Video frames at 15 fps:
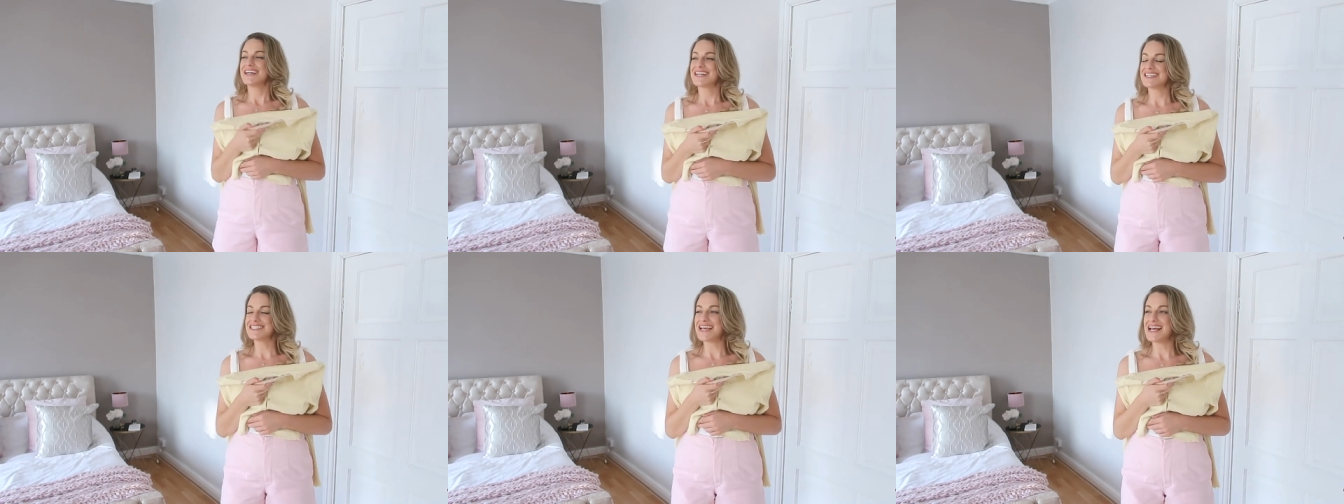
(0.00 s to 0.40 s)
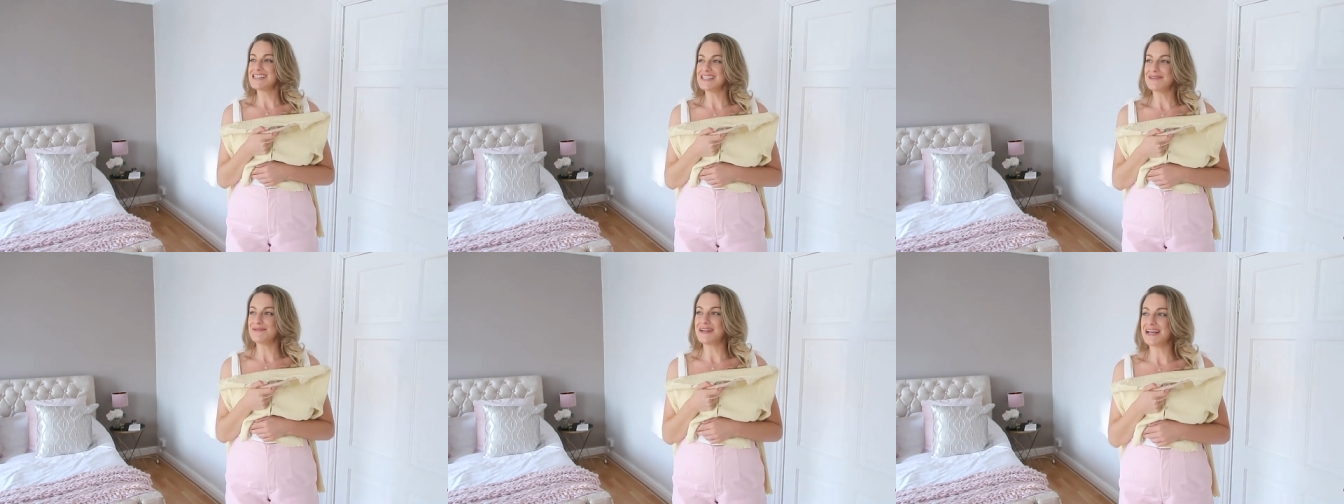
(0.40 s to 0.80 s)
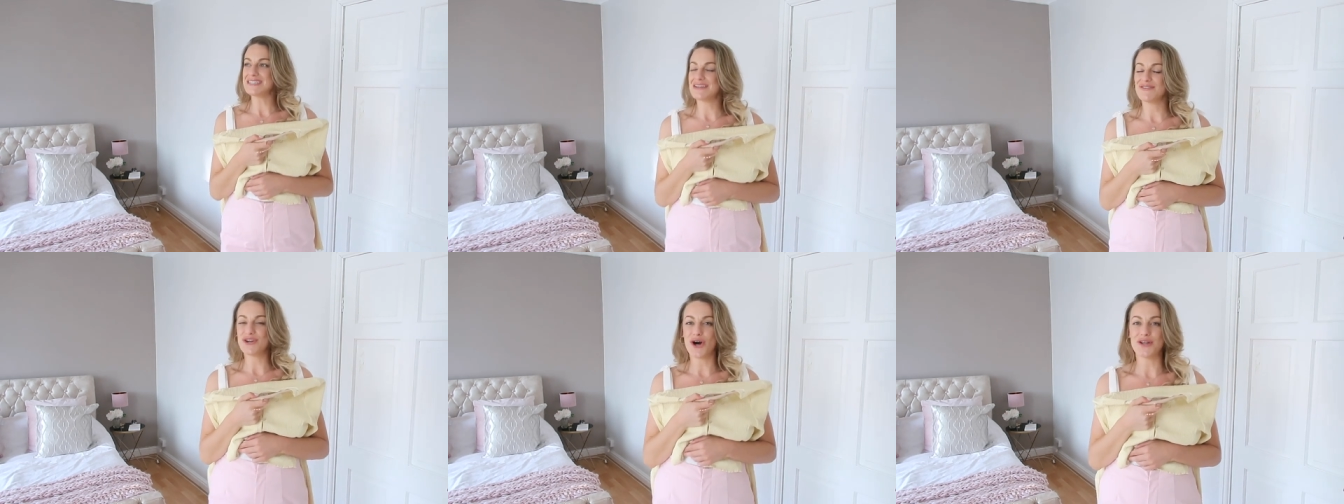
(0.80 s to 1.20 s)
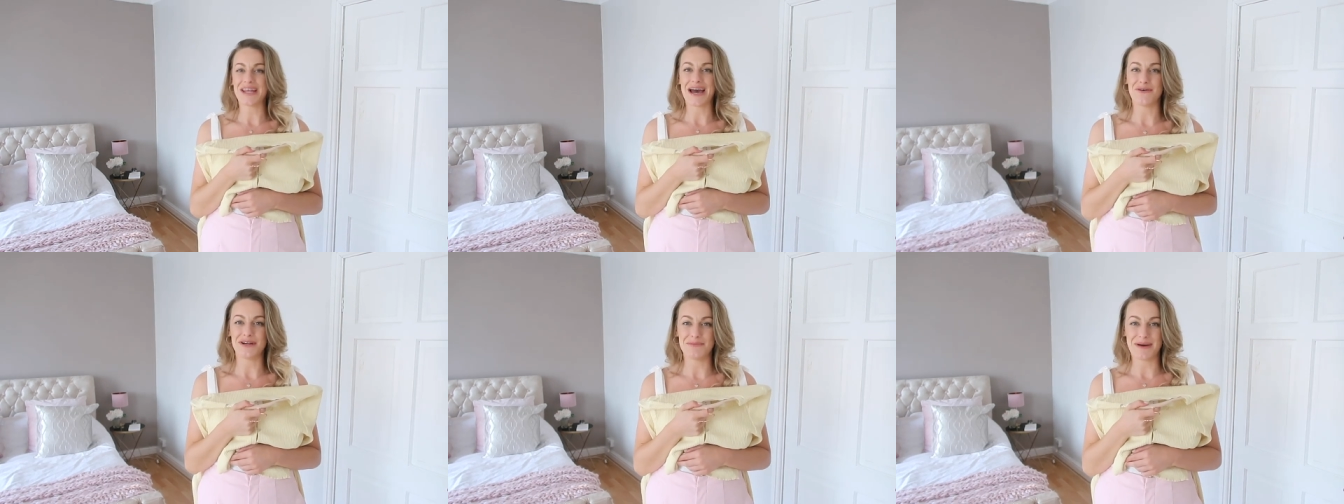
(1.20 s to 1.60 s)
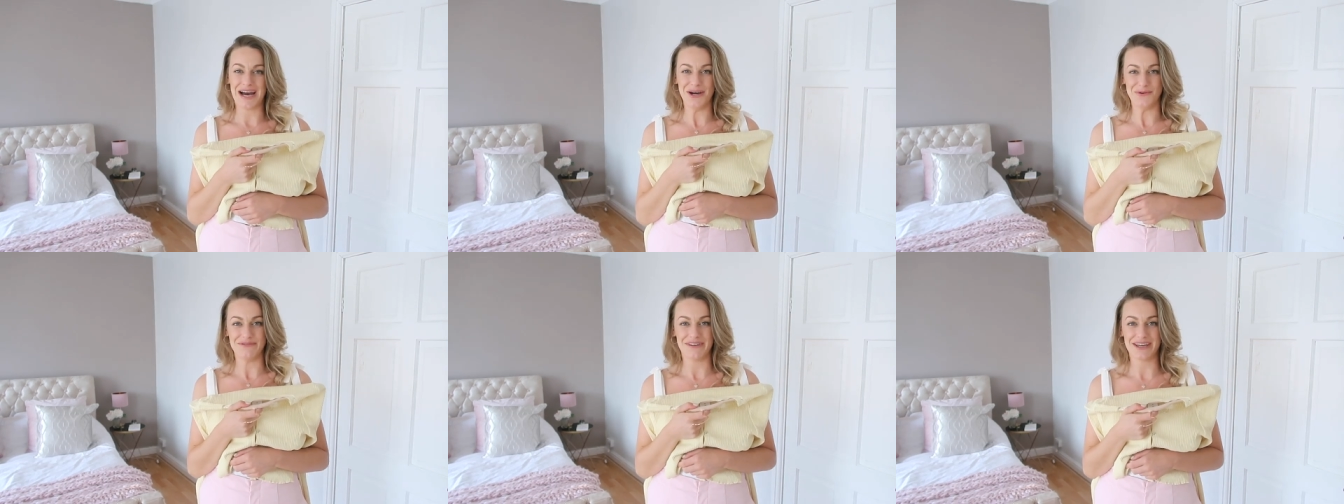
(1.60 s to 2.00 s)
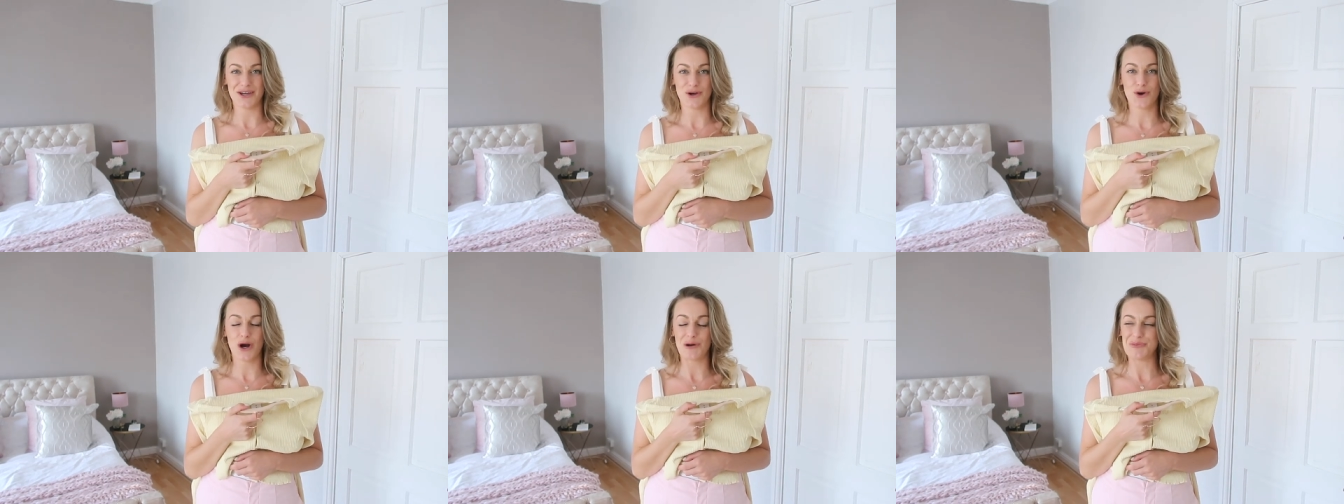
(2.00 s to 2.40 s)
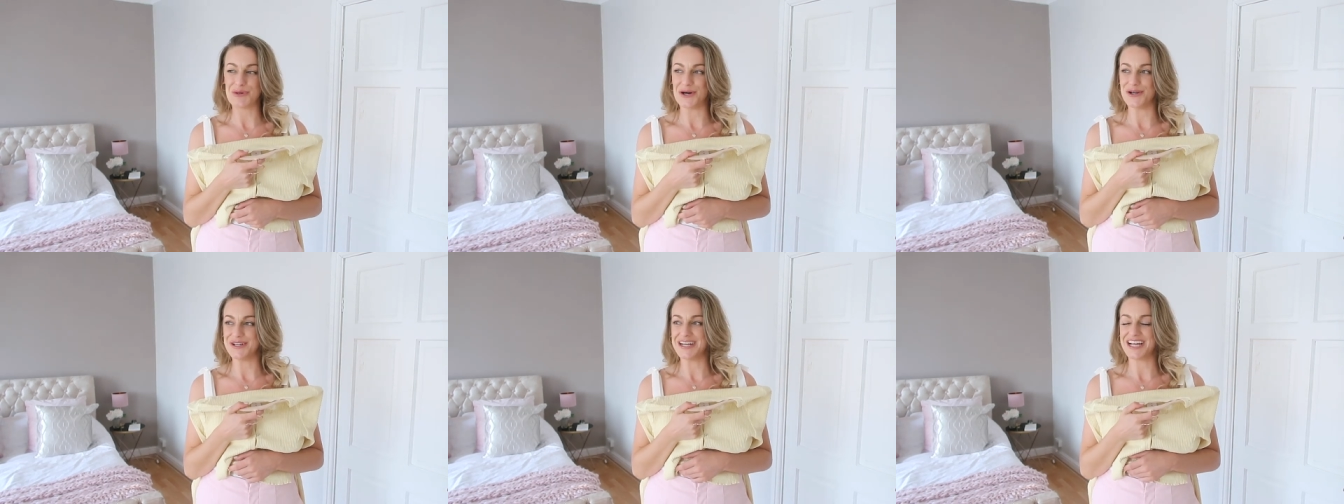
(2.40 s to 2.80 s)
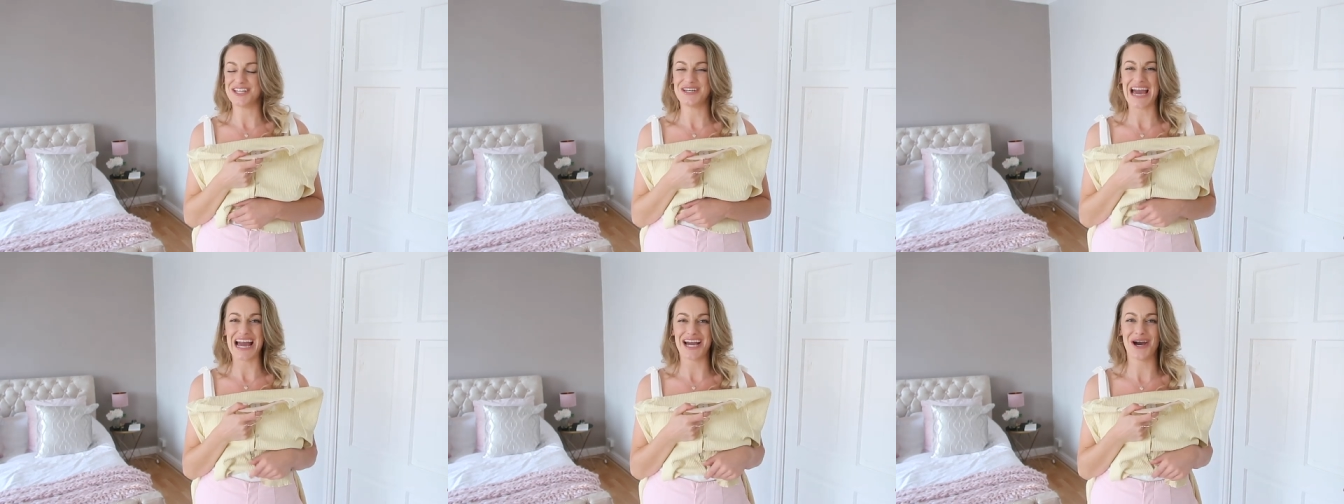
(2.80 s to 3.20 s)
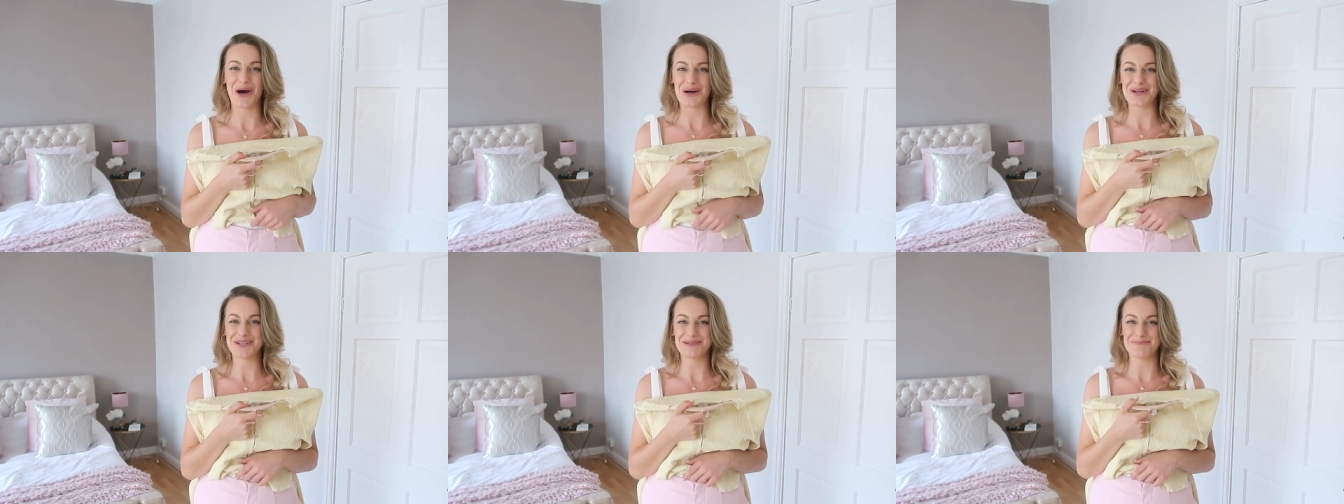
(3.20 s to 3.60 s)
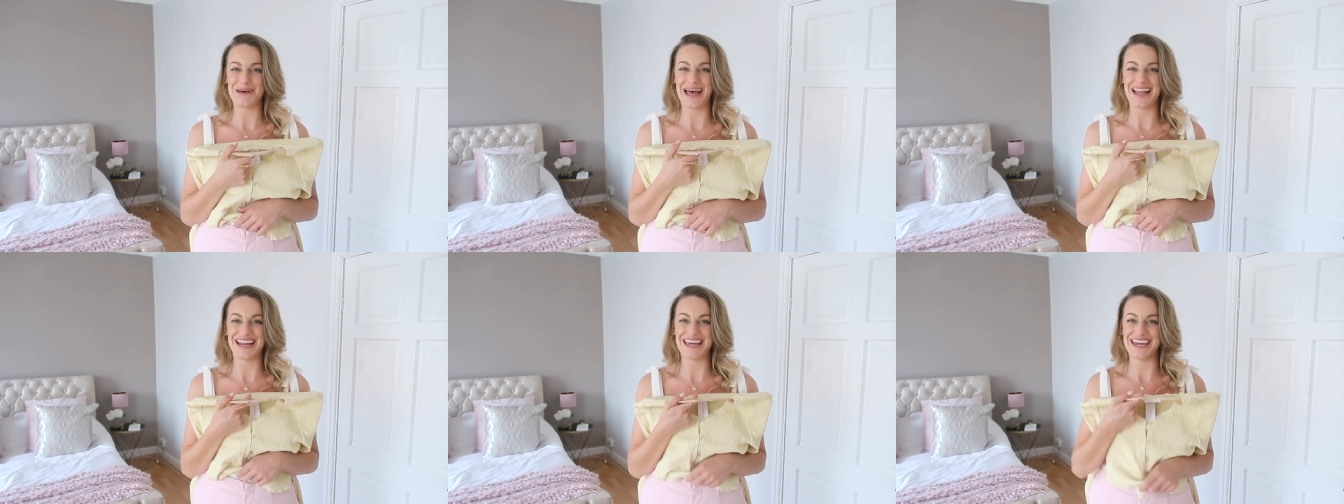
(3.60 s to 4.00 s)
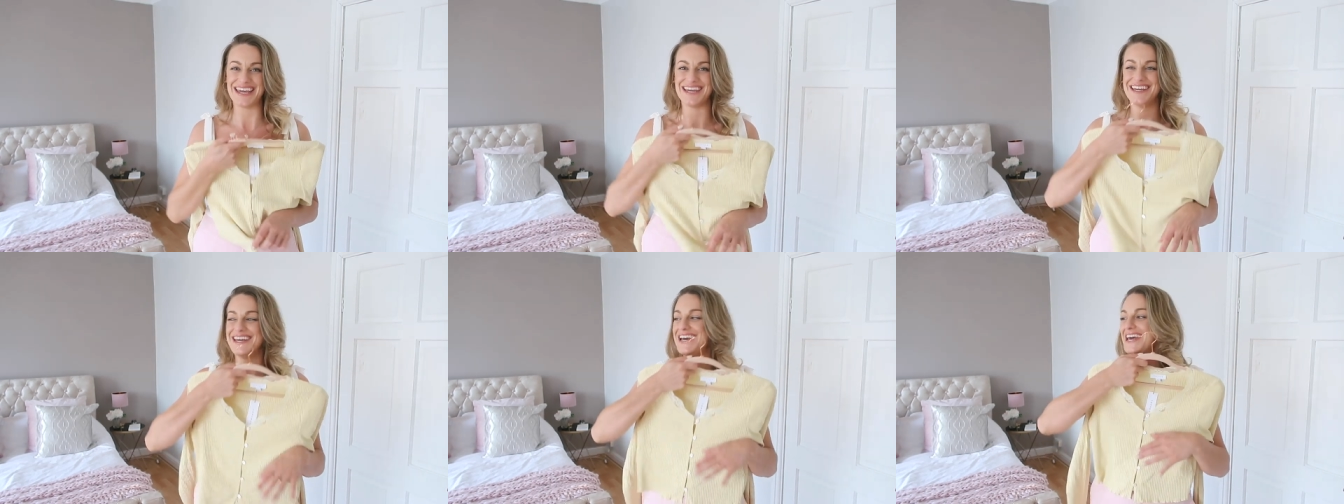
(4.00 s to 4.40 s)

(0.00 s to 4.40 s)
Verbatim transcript: because has anyone else ever gone out and about with like a crop on and you get a cold belly?